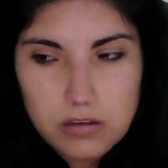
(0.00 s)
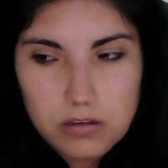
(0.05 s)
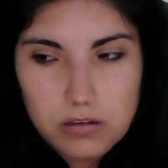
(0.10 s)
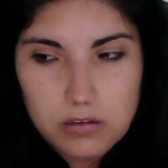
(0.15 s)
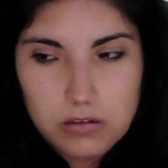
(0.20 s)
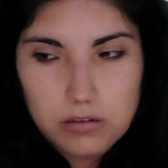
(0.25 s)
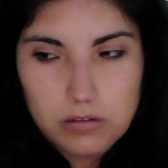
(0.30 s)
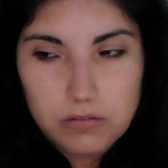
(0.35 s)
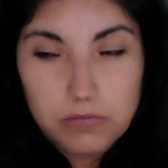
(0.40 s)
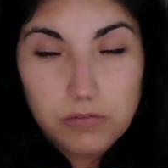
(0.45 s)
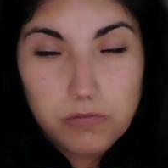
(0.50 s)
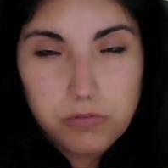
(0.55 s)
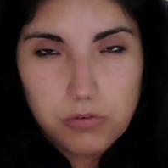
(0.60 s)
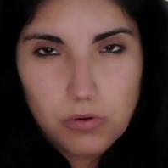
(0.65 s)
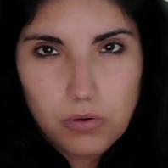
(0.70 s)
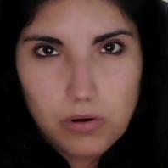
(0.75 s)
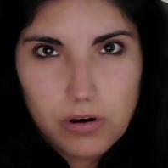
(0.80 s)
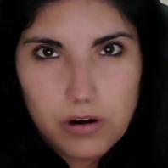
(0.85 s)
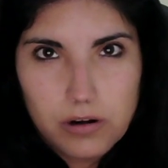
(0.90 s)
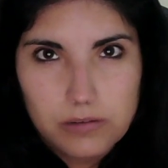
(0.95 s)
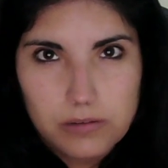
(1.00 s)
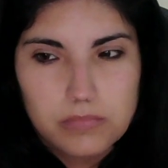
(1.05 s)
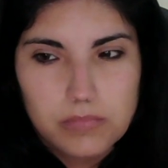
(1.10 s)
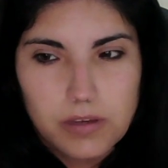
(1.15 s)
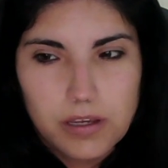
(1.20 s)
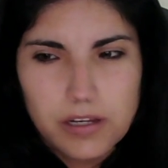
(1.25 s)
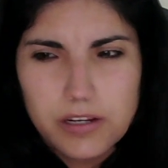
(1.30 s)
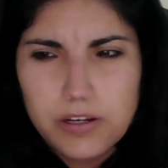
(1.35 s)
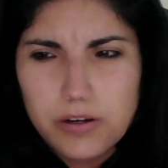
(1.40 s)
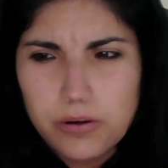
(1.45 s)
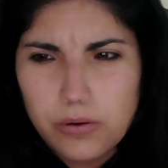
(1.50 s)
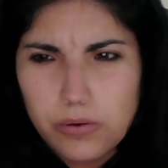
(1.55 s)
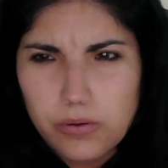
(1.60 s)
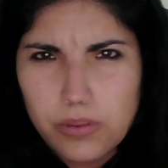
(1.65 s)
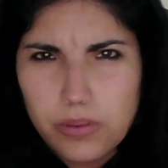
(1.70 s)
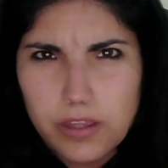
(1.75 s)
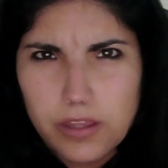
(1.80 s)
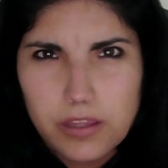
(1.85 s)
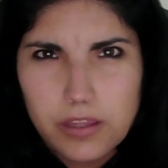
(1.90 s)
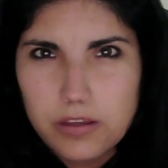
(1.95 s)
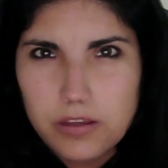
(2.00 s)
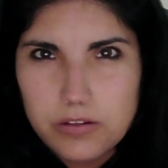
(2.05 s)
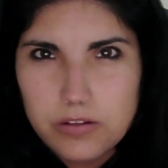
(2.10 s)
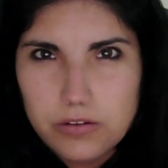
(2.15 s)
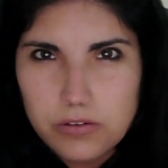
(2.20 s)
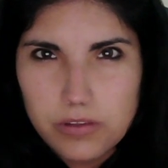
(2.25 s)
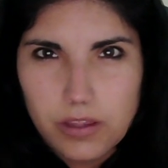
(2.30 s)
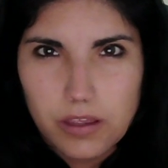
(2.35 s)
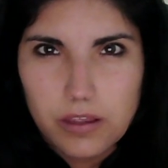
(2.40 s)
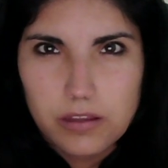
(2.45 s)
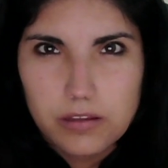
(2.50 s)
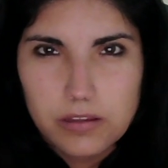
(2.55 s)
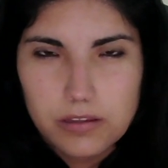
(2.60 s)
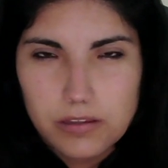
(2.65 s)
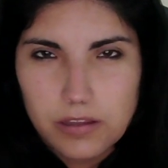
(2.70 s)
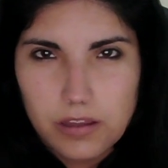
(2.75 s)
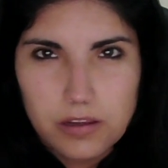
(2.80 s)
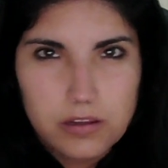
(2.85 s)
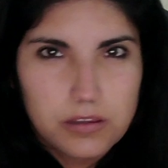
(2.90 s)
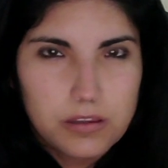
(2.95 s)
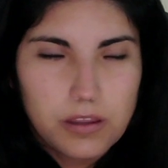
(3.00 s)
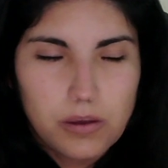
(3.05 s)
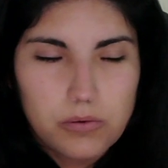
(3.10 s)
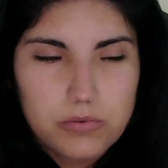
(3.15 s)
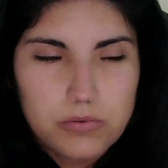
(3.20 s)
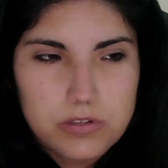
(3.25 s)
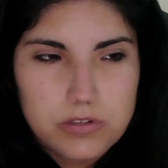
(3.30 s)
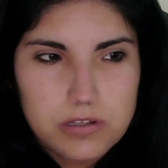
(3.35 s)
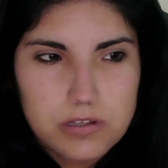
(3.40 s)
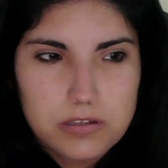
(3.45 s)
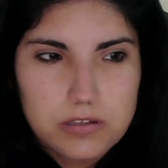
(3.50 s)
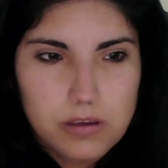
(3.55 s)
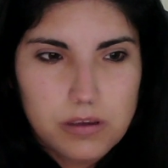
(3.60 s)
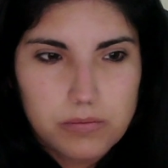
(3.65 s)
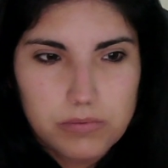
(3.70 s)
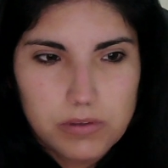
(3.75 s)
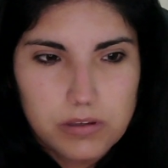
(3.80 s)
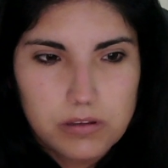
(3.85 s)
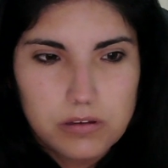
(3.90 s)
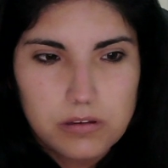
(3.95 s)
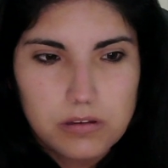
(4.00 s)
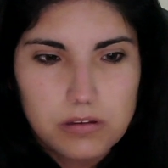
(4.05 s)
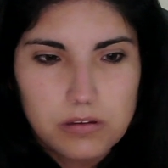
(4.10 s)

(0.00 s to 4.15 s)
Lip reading: of the floor. I didn't know that they could do that and that was accepted.